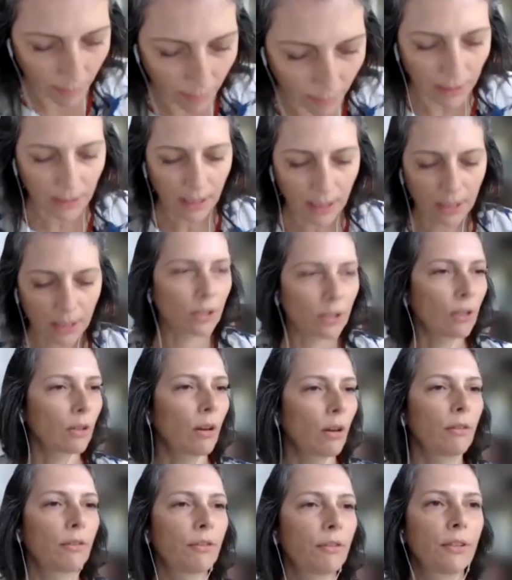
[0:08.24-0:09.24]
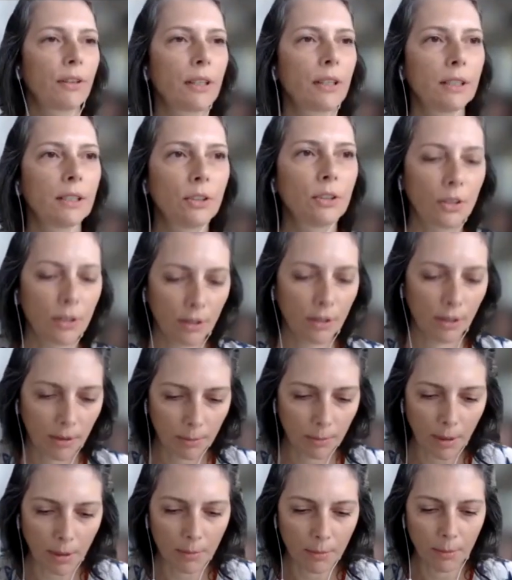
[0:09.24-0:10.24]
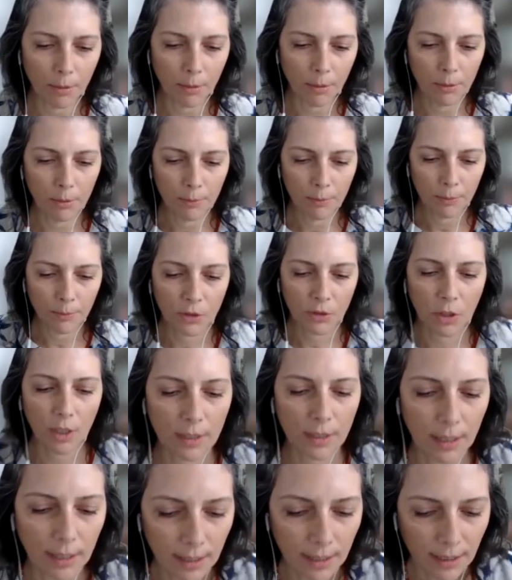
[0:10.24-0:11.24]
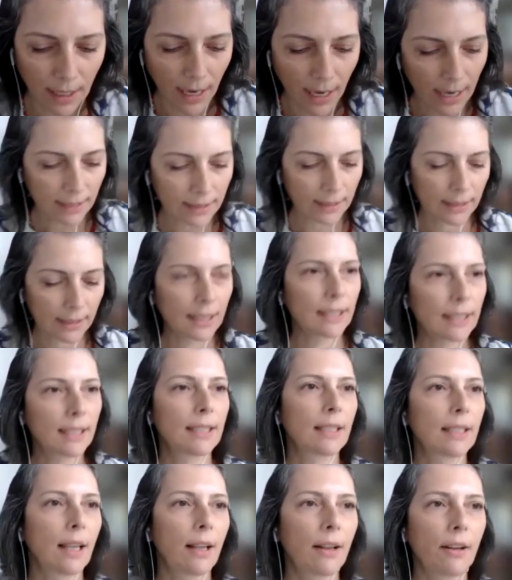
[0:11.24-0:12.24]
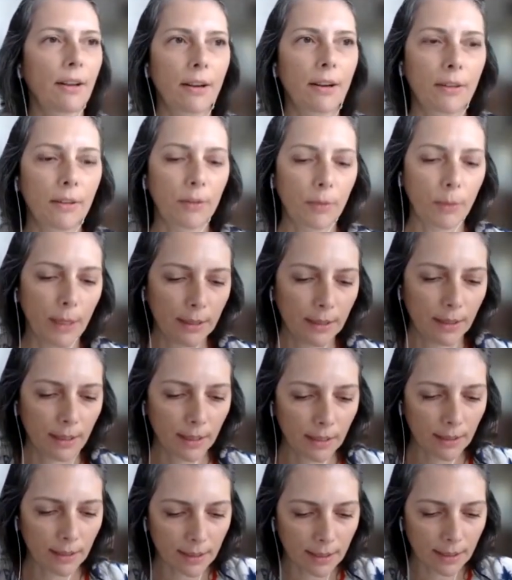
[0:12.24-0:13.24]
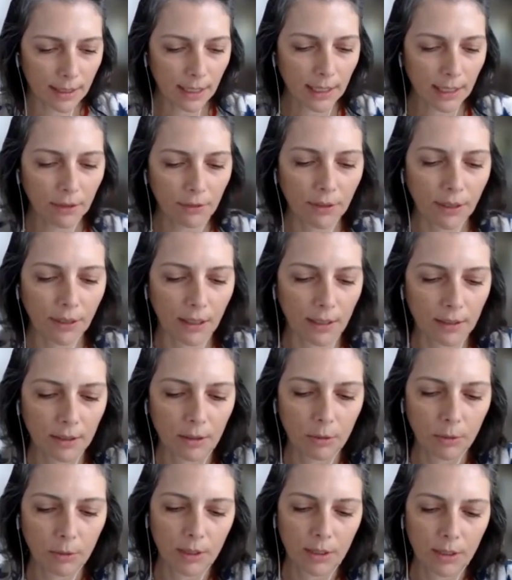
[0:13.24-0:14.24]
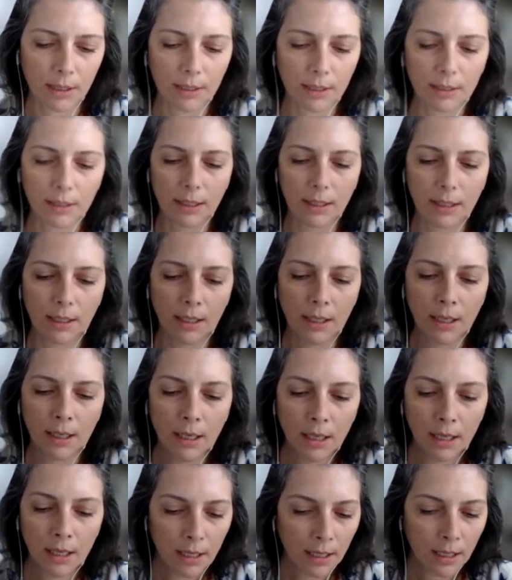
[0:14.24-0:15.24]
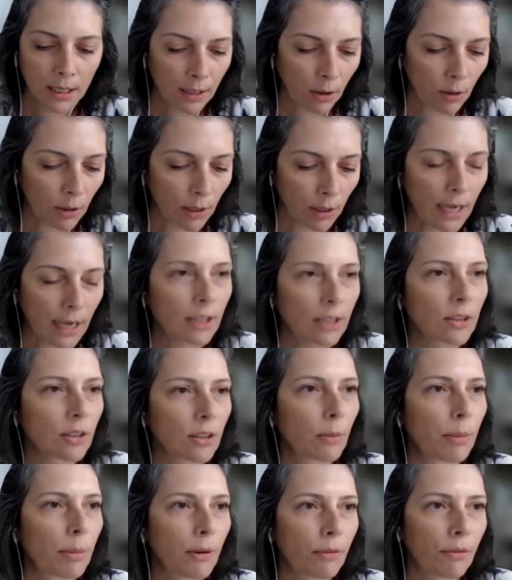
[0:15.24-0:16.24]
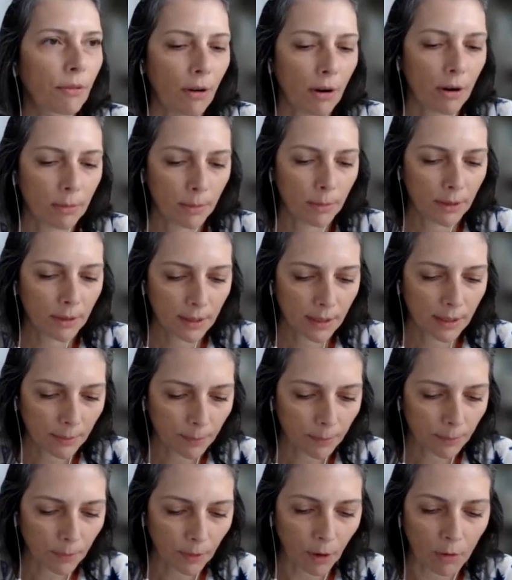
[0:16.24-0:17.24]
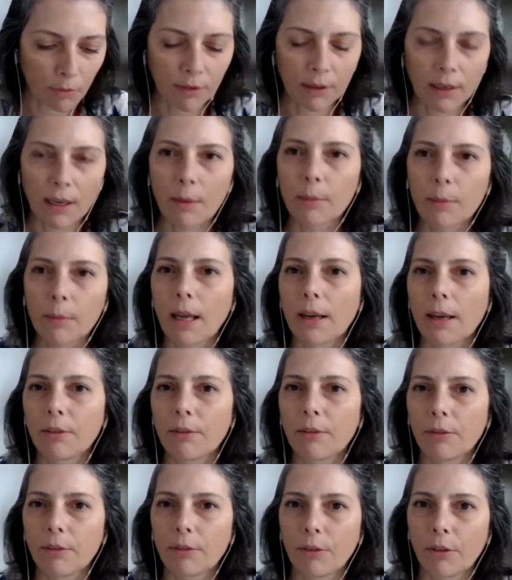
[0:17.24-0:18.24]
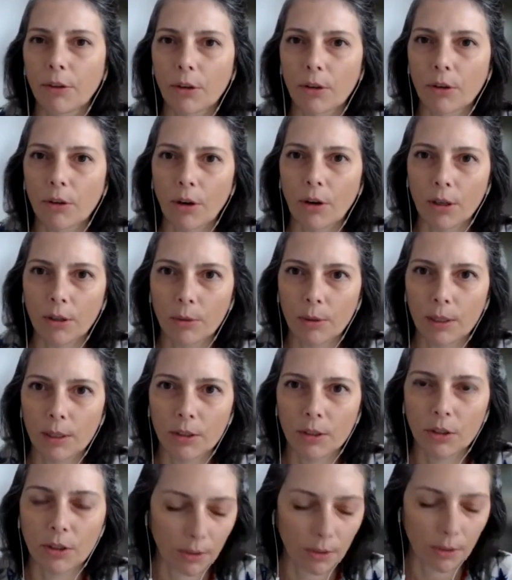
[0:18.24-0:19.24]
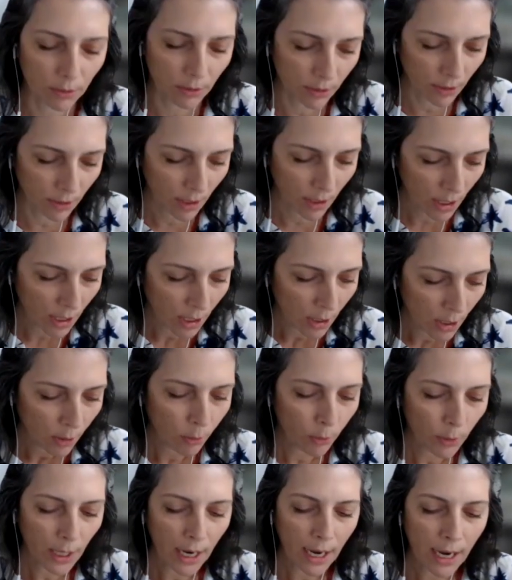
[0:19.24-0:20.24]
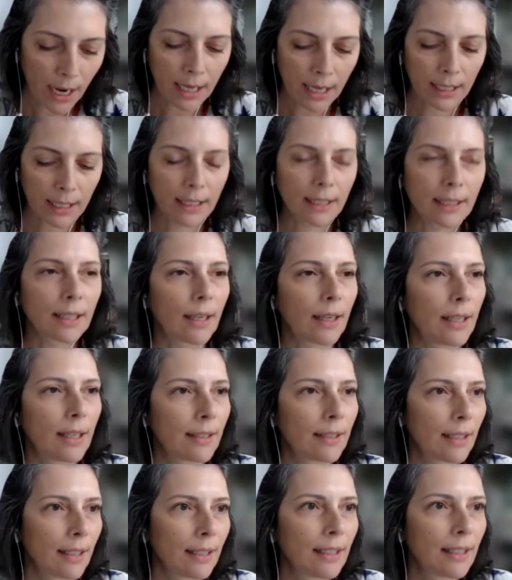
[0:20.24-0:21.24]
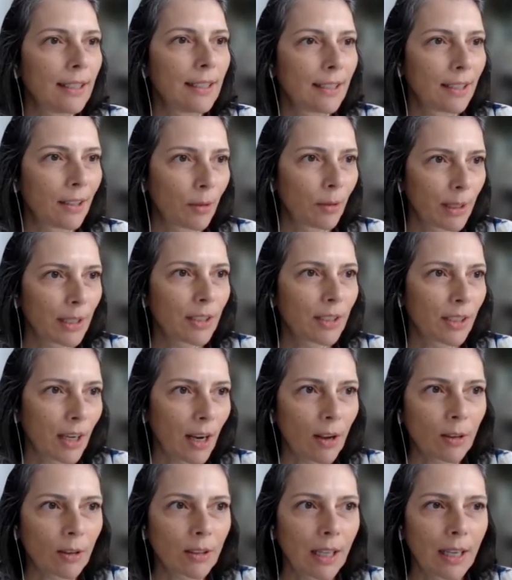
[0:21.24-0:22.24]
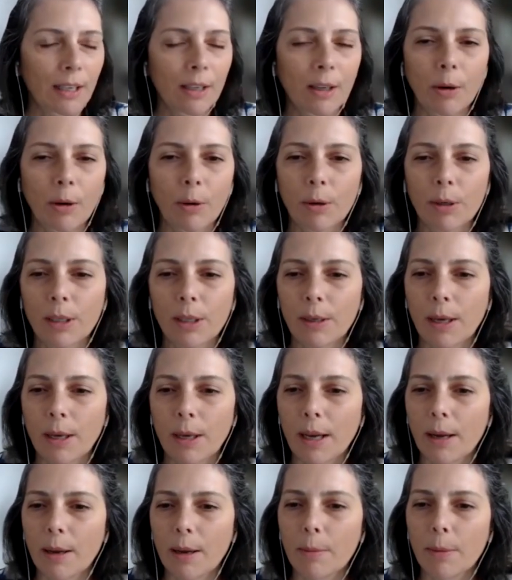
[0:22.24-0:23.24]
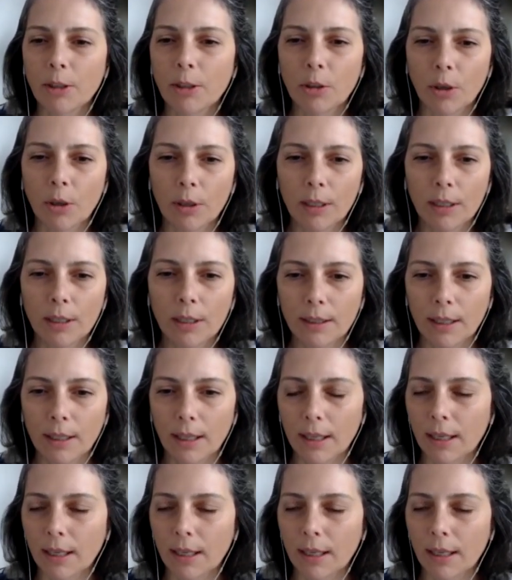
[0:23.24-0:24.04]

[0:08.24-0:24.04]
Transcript: application of engineering bamboo just starts, it is a great significance to study the connection performance of laminar Voronoi Gridshells. We are interested in grid shells, like Rui mentioned